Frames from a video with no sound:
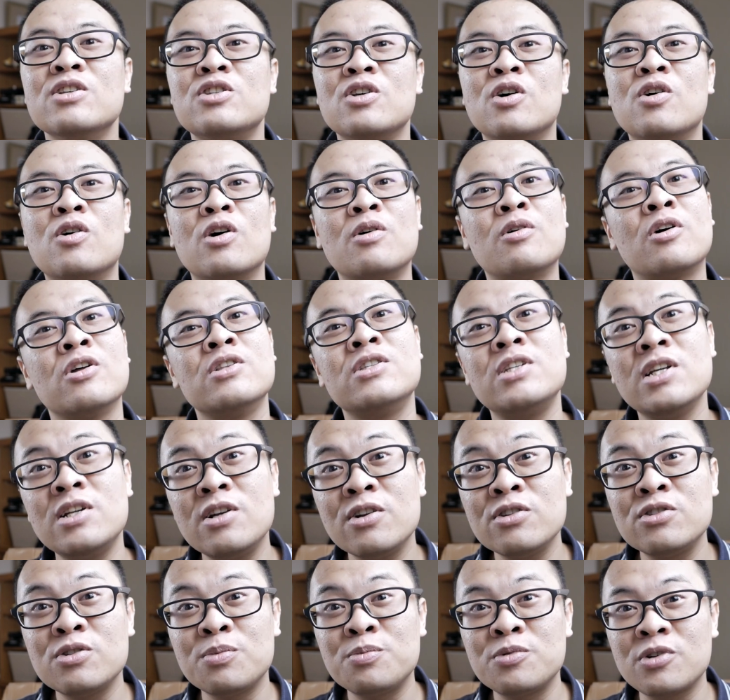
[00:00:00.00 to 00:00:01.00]
So
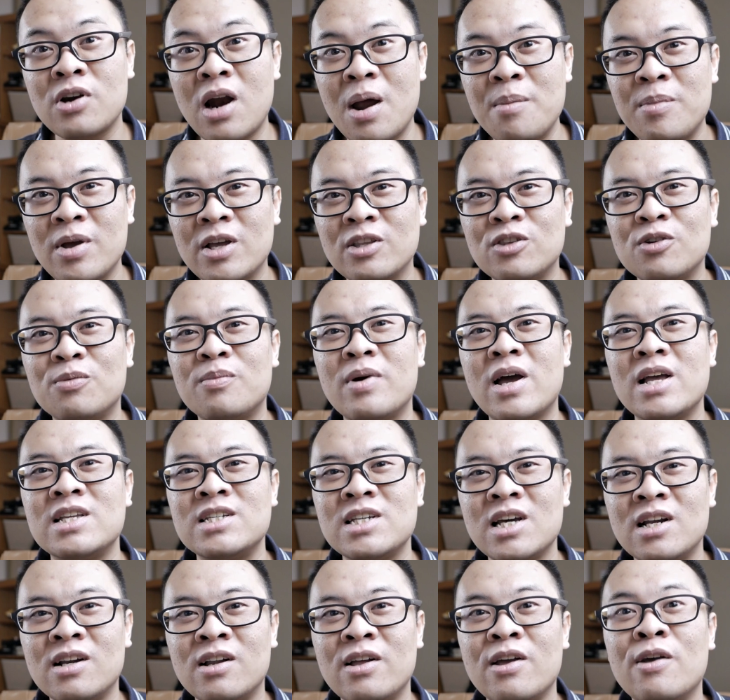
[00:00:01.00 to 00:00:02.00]
consider subscribing to my
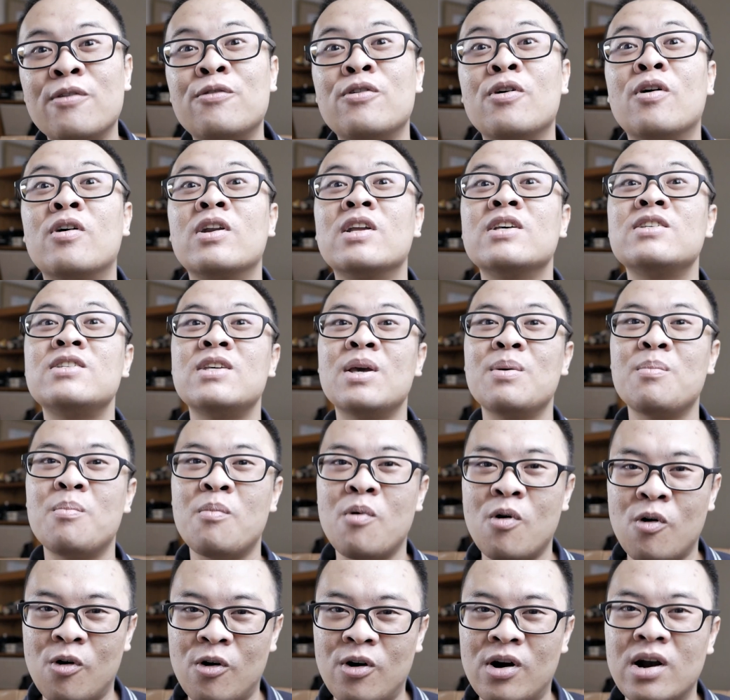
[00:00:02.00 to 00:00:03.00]
channel if you want to see
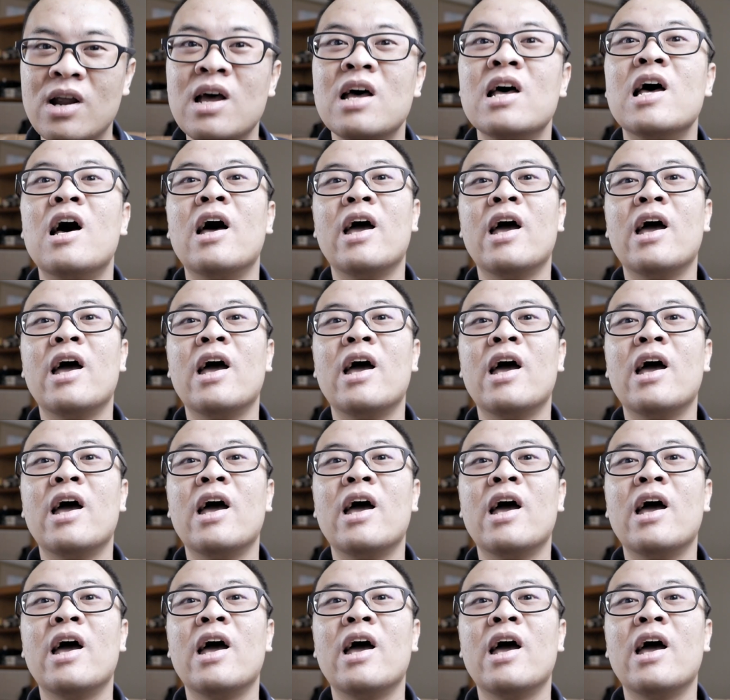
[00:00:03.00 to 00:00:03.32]
more.